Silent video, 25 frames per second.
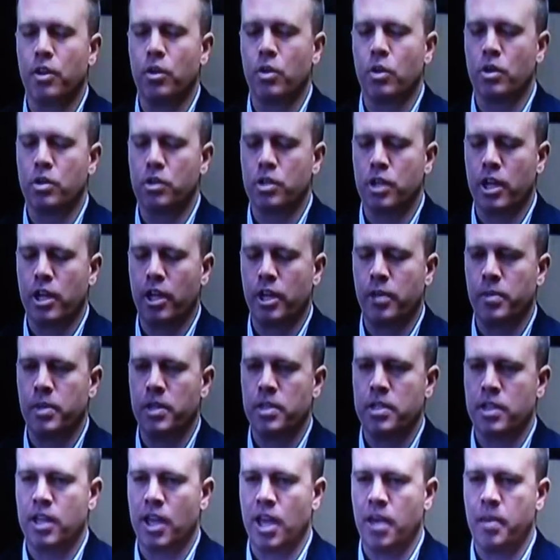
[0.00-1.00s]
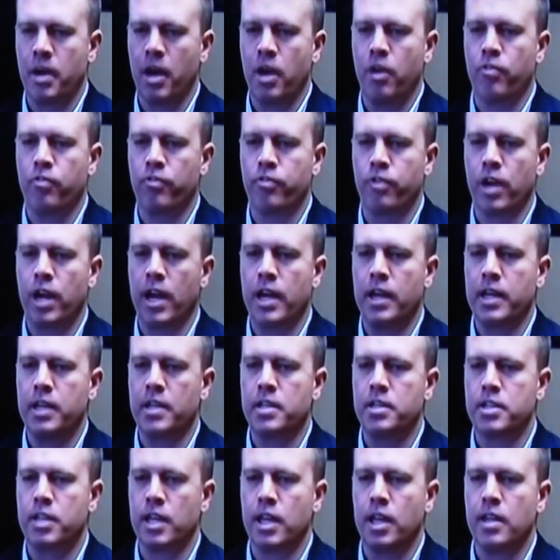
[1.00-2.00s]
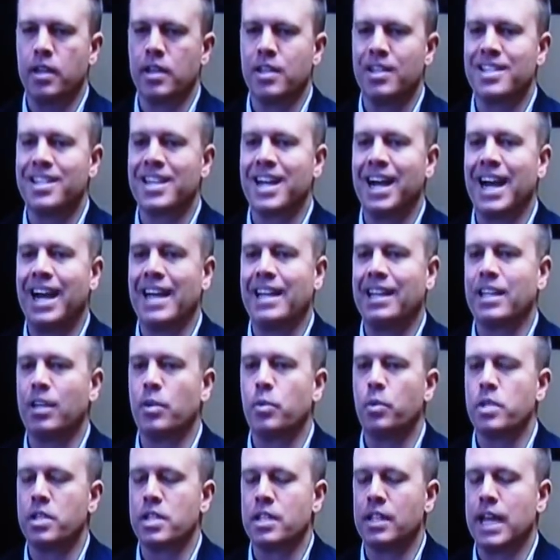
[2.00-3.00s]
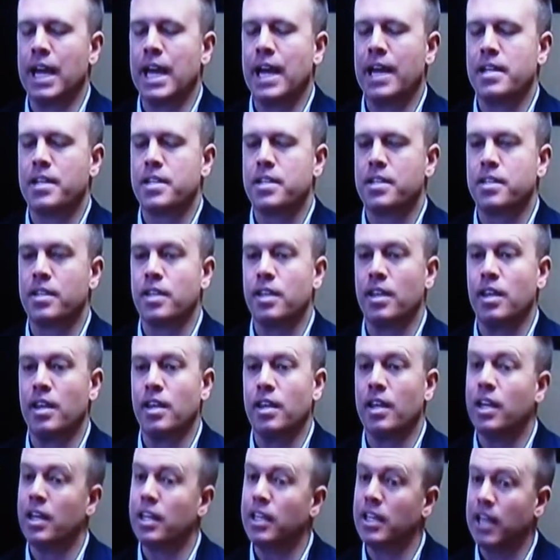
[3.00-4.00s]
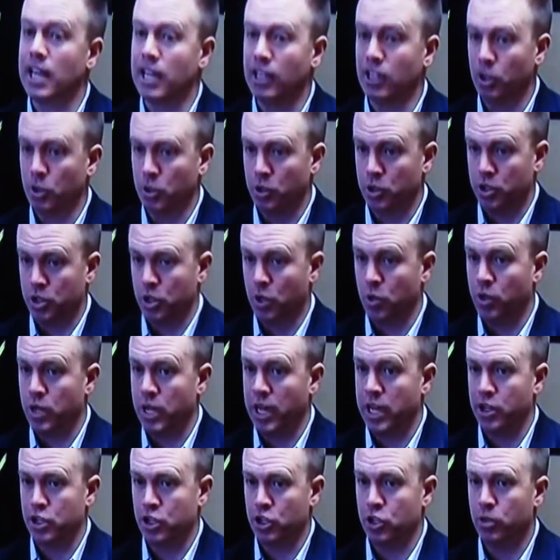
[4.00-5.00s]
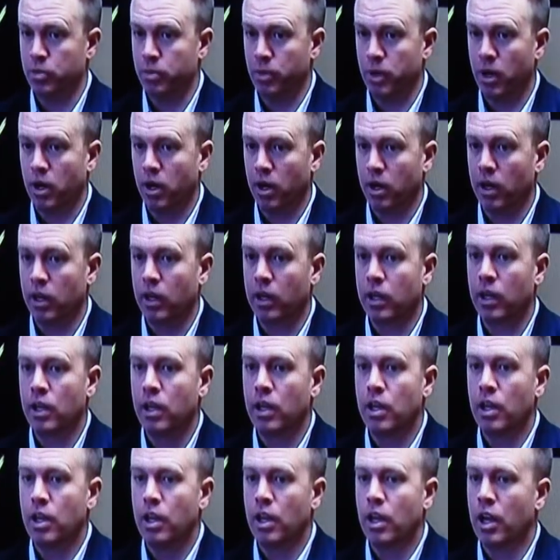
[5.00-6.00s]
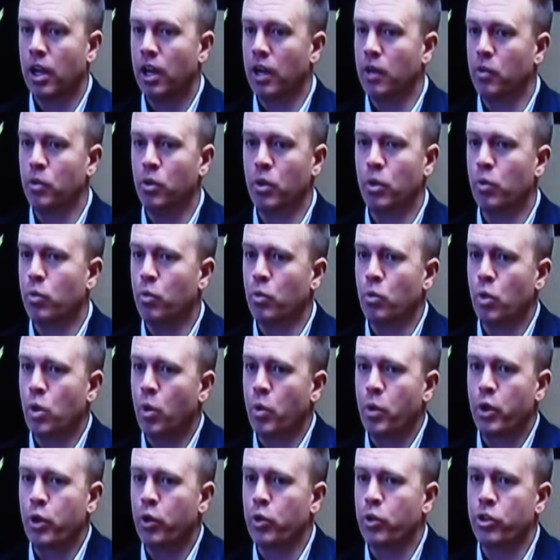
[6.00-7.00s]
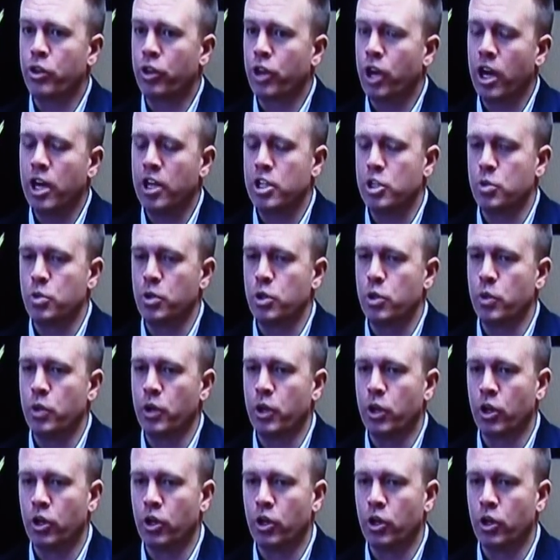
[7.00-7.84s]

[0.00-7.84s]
court documents came out Friday saying that Tylee was last seen at Yellowstone National Park. What were your thoughts when you had